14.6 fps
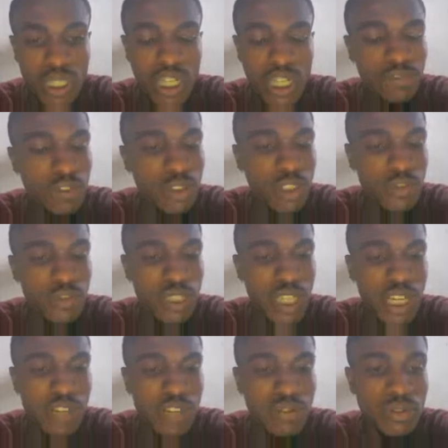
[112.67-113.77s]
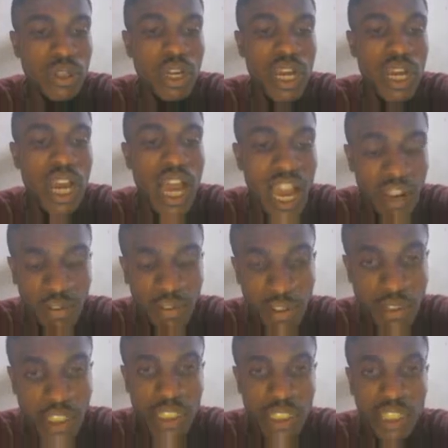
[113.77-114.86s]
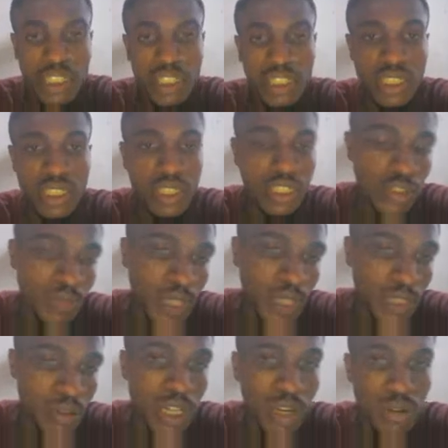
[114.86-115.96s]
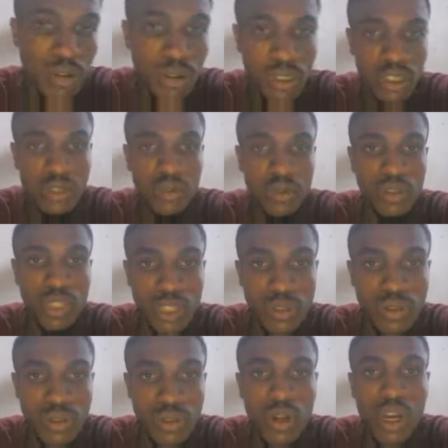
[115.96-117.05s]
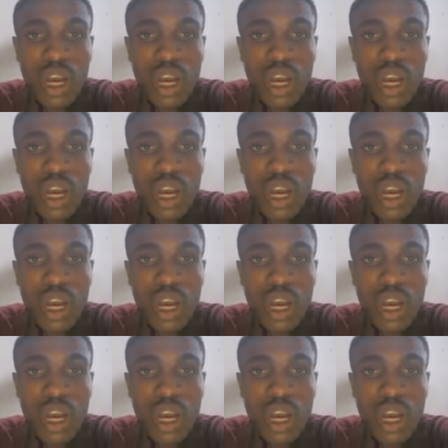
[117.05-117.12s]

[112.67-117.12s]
I've not even traveled half of the states in this particular country to tell you